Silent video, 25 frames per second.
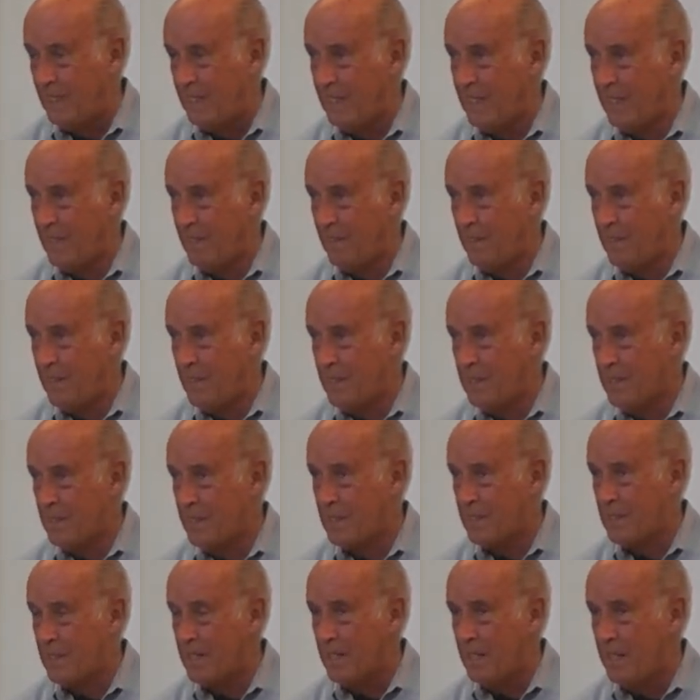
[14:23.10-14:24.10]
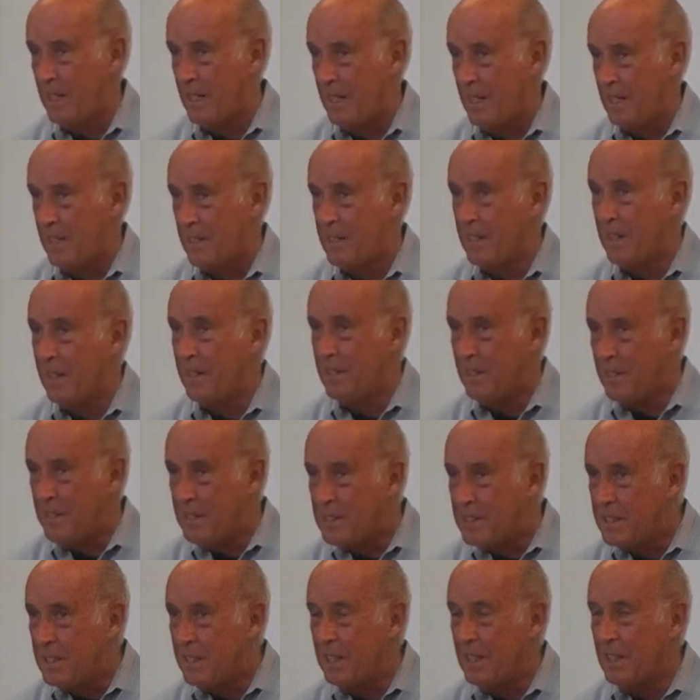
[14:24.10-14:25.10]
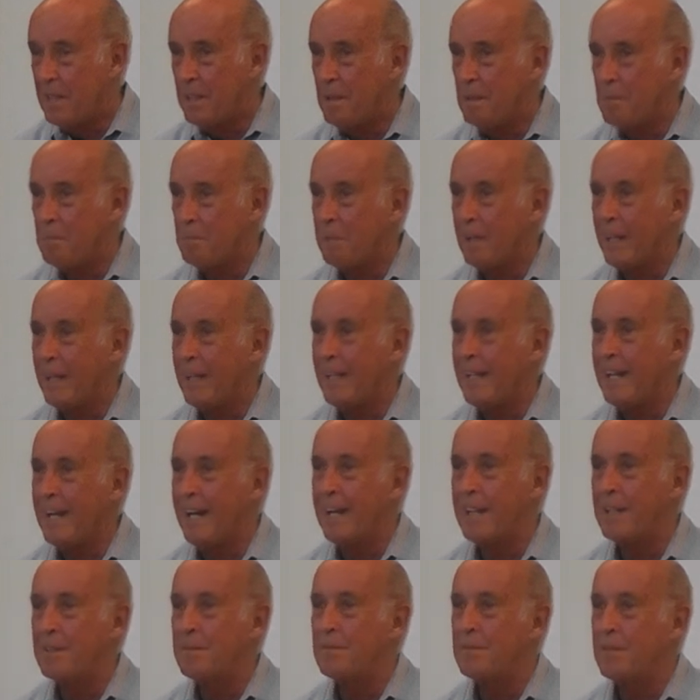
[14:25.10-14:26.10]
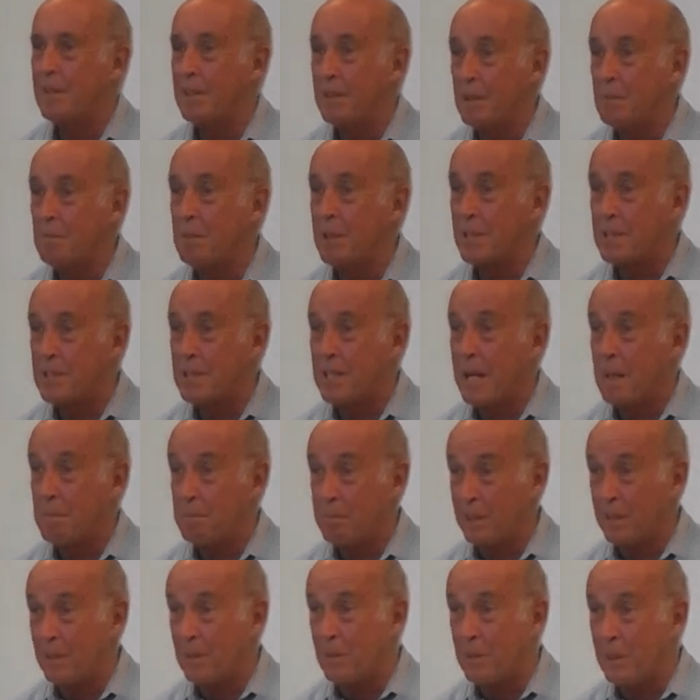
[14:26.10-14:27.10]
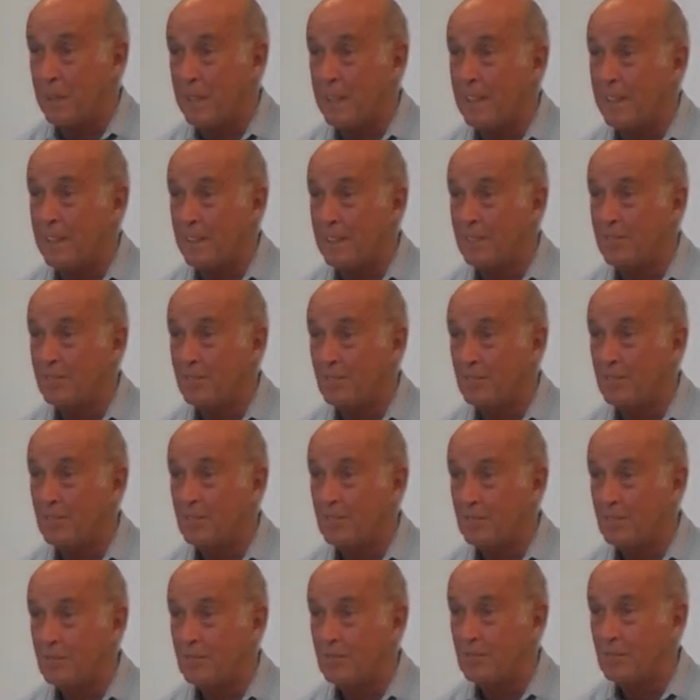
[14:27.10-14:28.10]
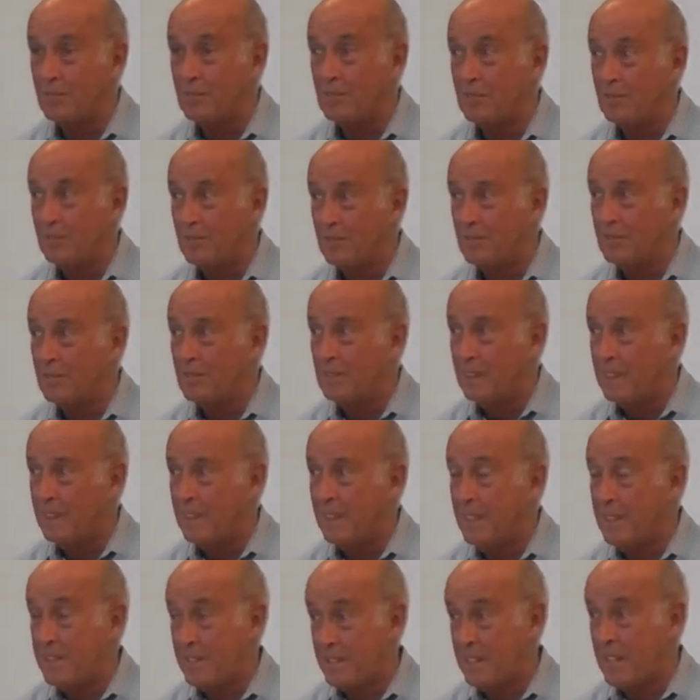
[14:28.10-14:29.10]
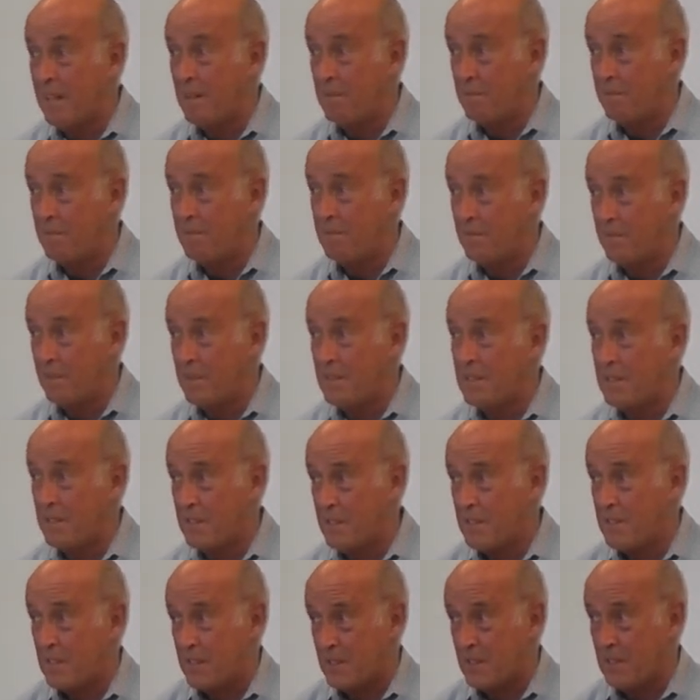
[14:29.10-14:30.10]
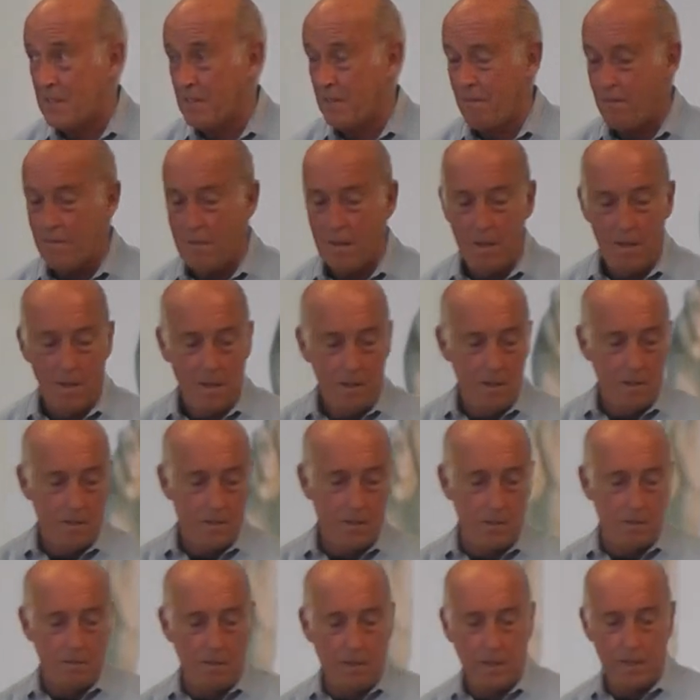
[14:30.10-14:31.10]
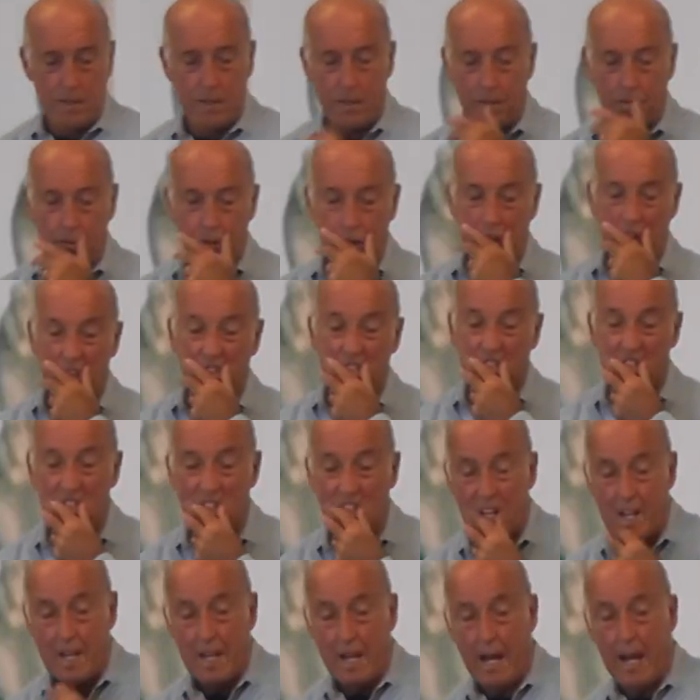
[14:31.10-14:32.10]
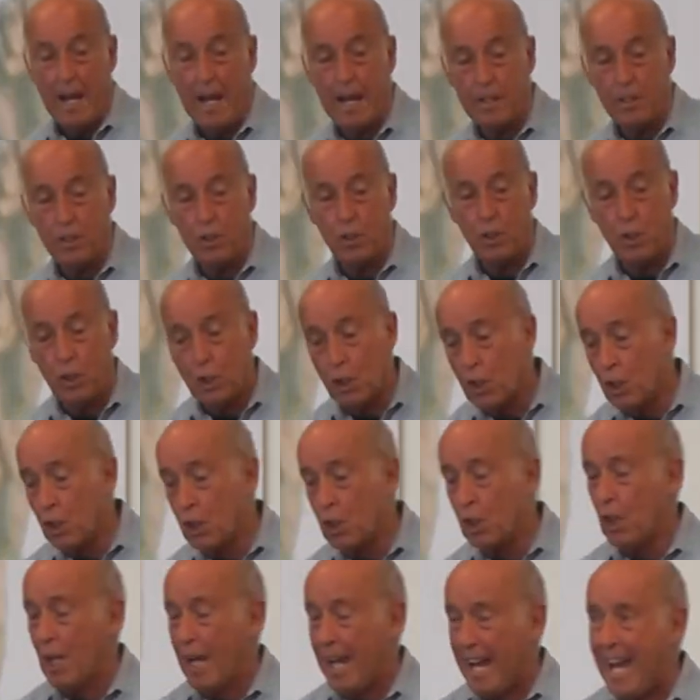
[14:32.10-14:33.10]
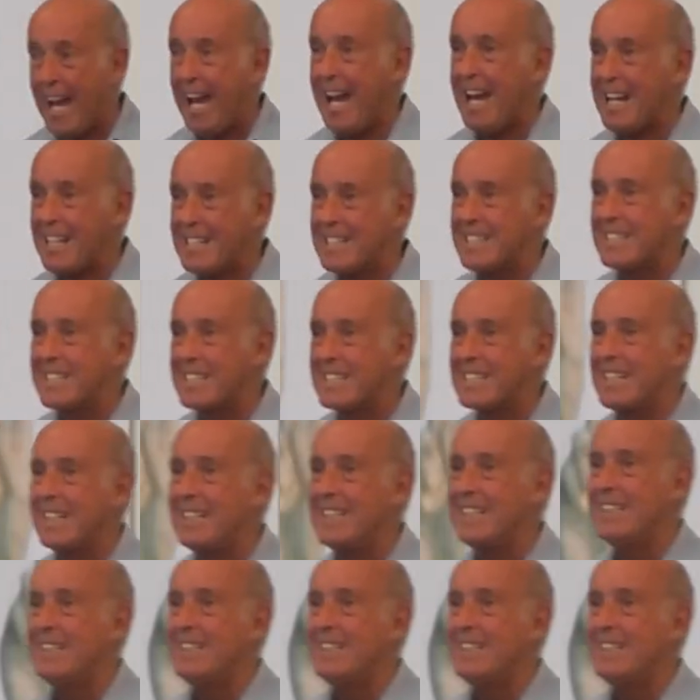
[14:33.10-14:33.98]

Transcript: There is Dionysian but not very much Apollonian. It's tough. This is, this is really tough stuff. And Jung has,